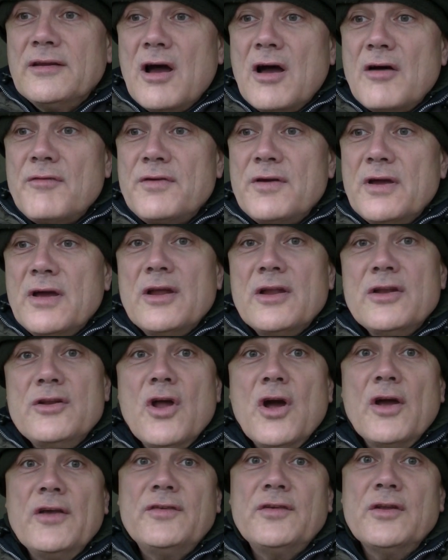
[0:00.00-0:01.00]
off
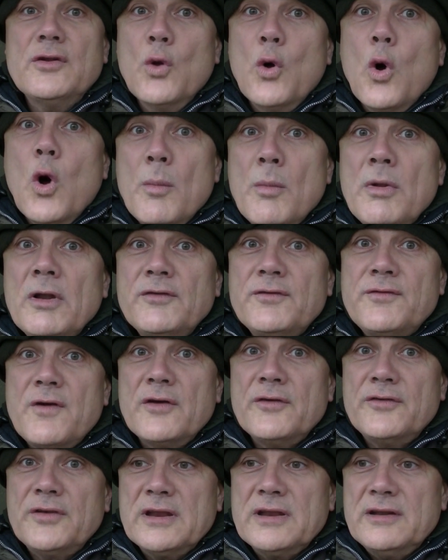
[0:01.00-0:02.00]
nice and normal as
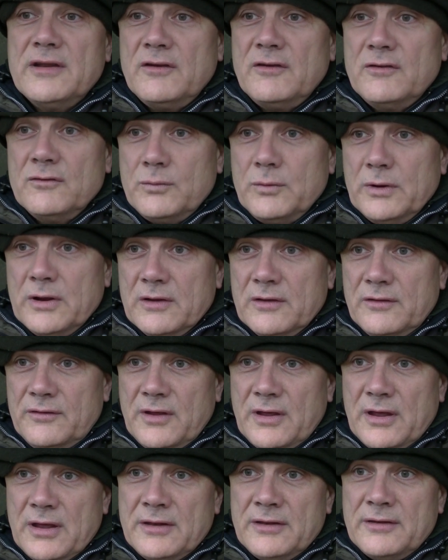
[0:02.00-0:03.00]
far as the conditions were
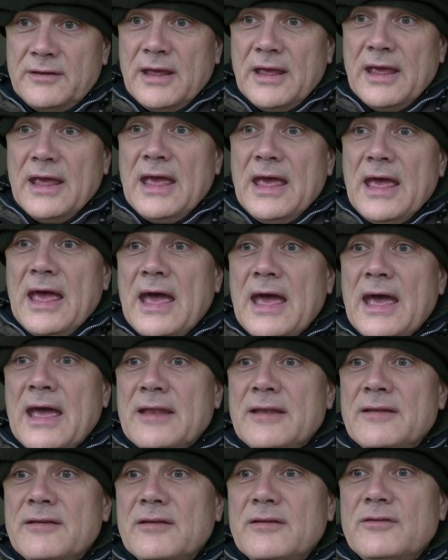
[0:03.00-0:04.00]
concerned,
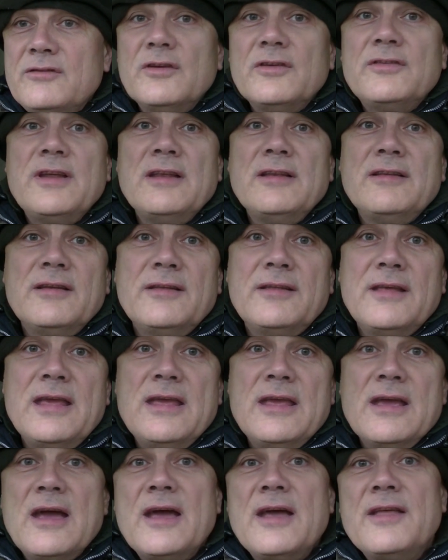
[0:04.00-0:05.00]
and just into the
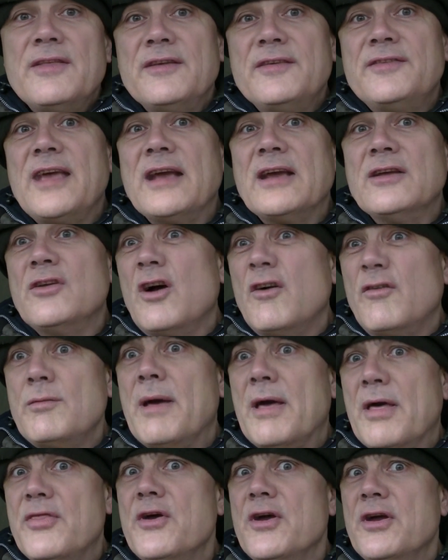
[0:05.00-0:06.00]
second half,
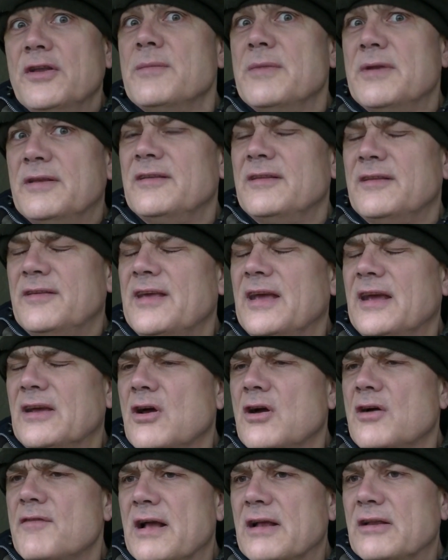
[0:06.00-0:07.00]
about 30 minutes into the
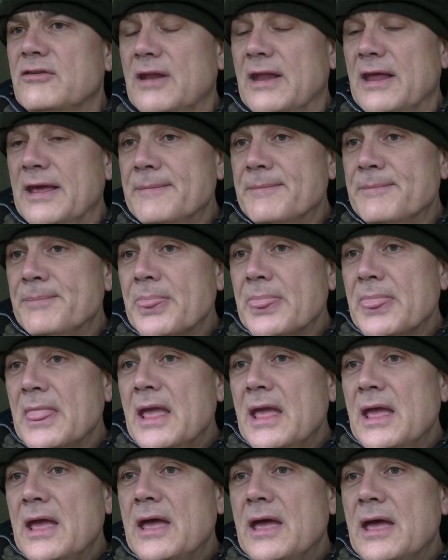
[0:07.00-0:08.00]
second half actually,
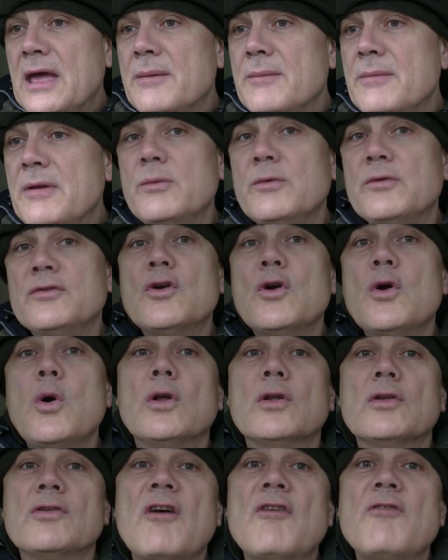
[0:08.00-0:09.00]
it was
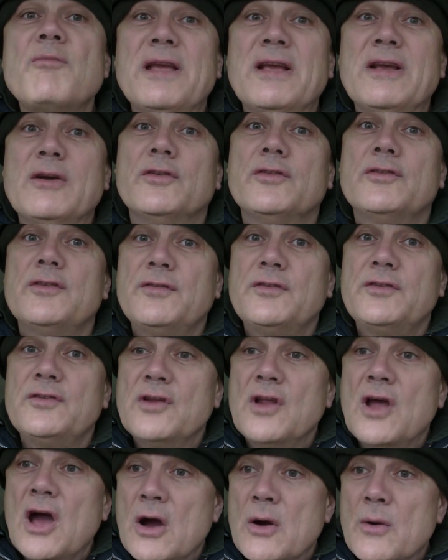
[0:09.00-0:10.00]
called off because of
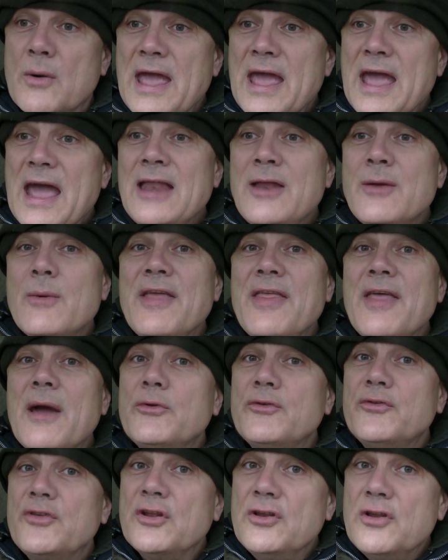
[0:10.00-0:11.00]
snow. Anyway, that
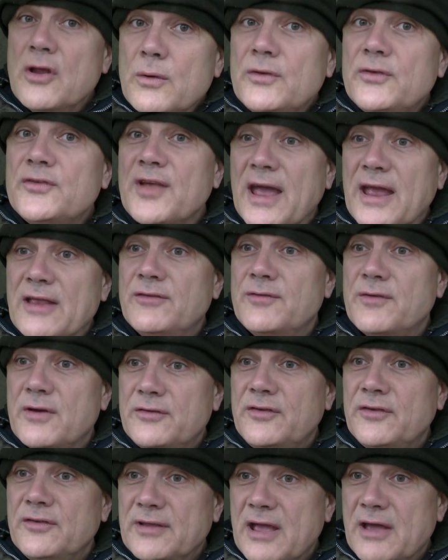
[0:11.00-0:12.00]
was the New Saints
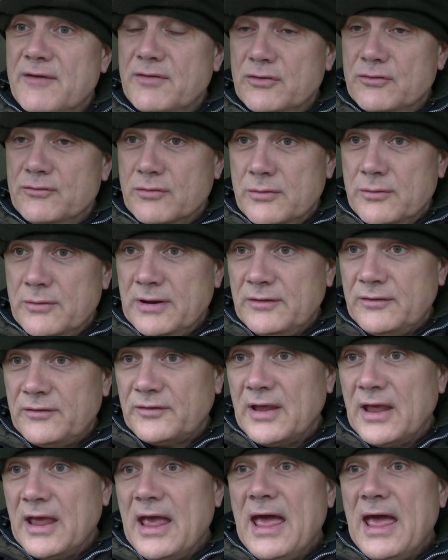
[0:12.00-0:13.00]
versus Kevin
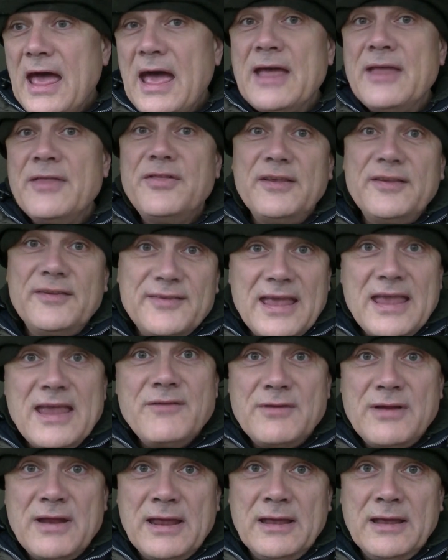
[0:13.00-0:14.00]
Druids, and this
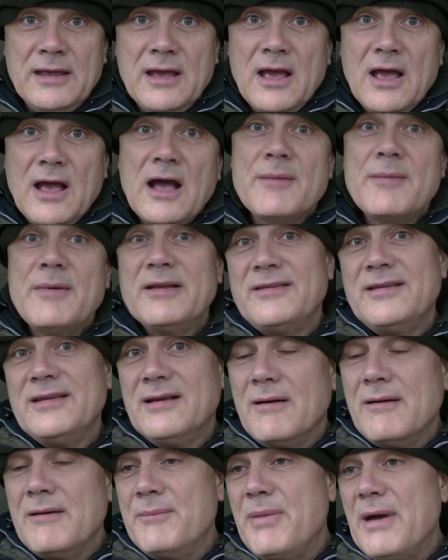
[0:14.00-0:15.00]
evening I'm actually
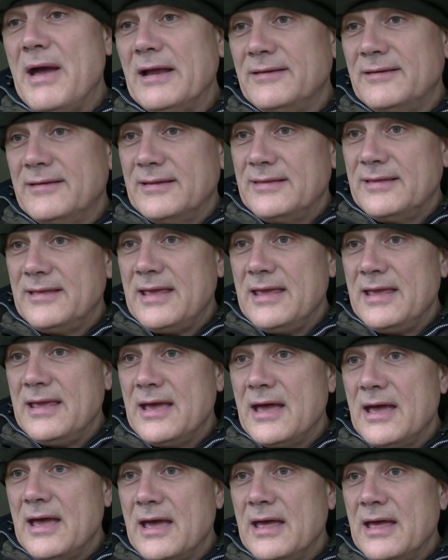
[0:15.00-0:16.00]
going back to
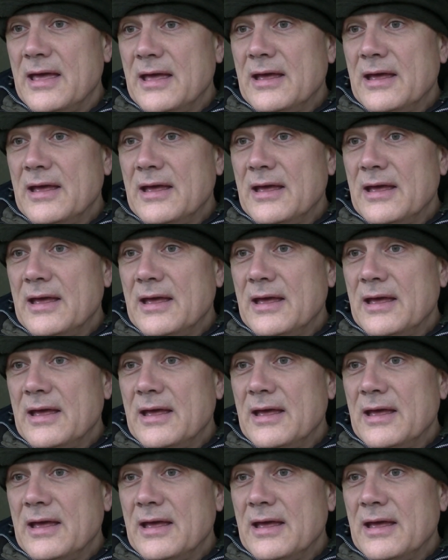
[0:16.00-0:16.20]
the